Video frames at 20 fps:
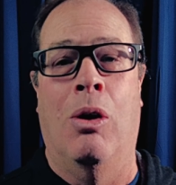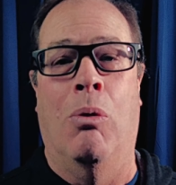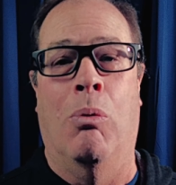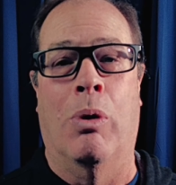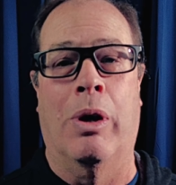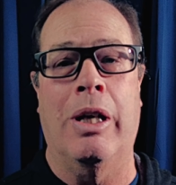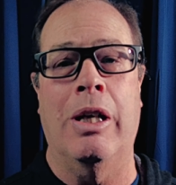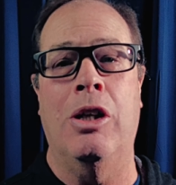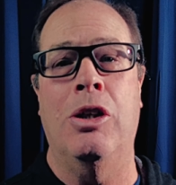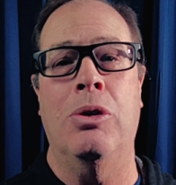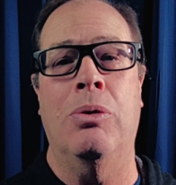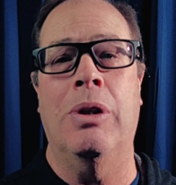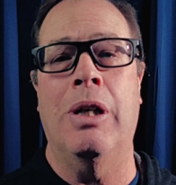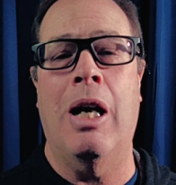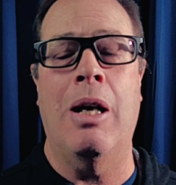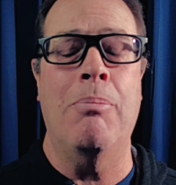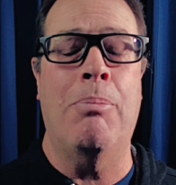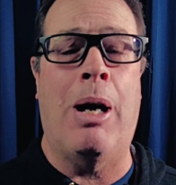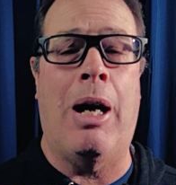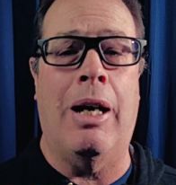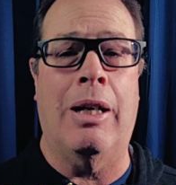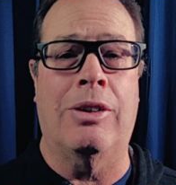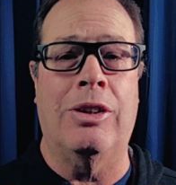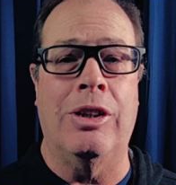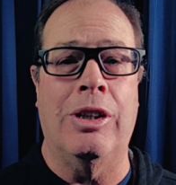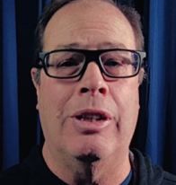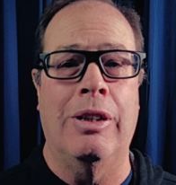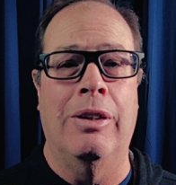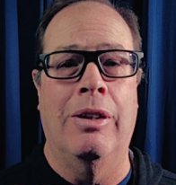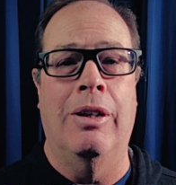We're going to do an
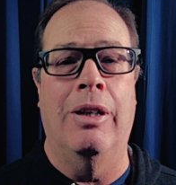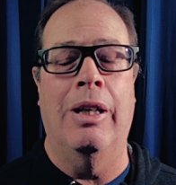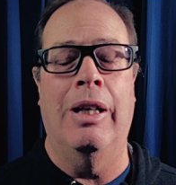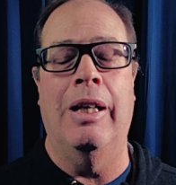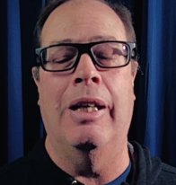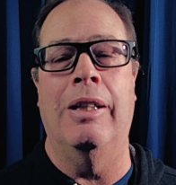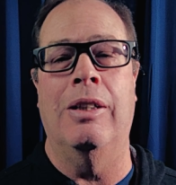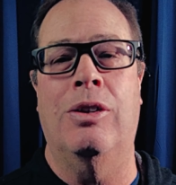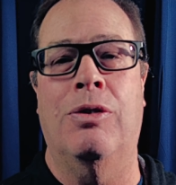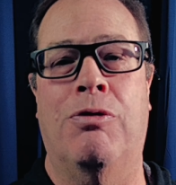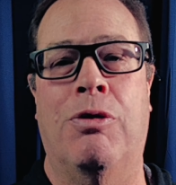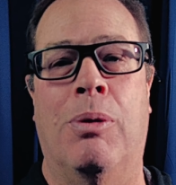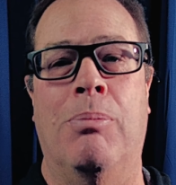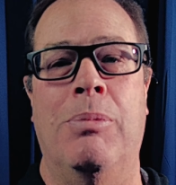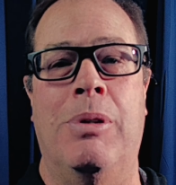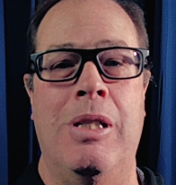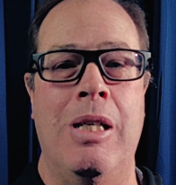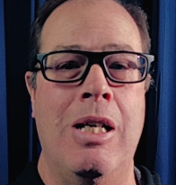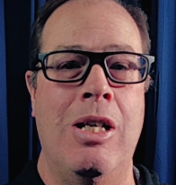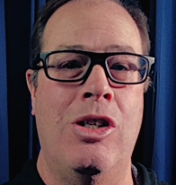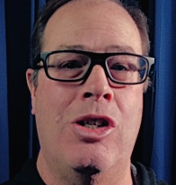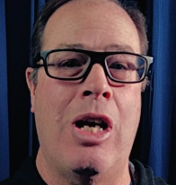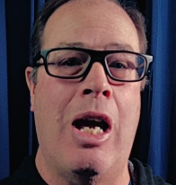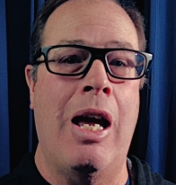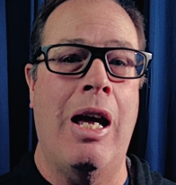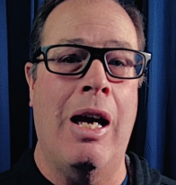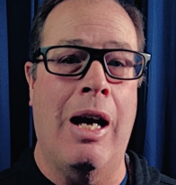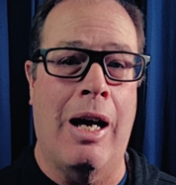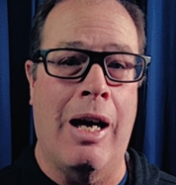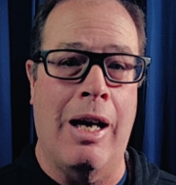unboxing. It's from
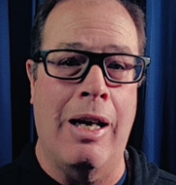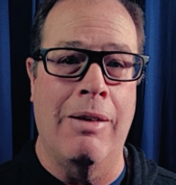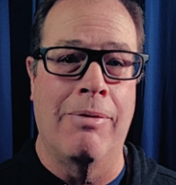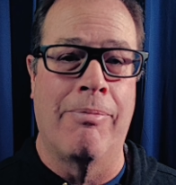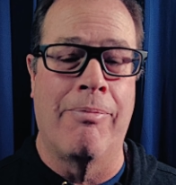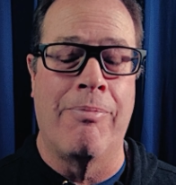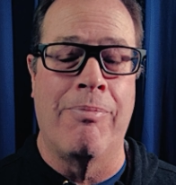DJI.